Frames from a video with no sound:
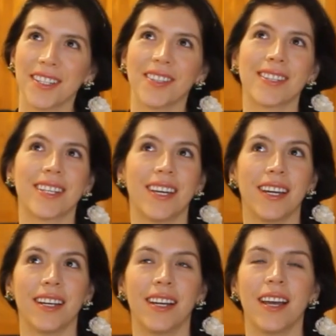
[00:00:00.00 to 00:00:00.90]
your
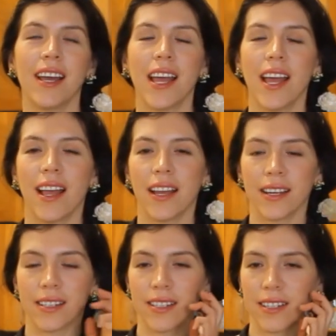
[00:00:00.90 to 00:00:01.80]
skin
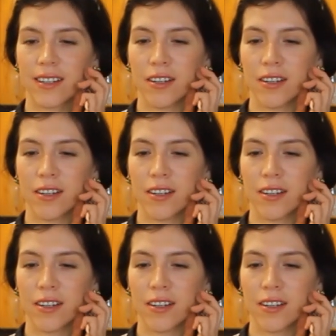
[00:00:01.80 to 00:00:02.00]
and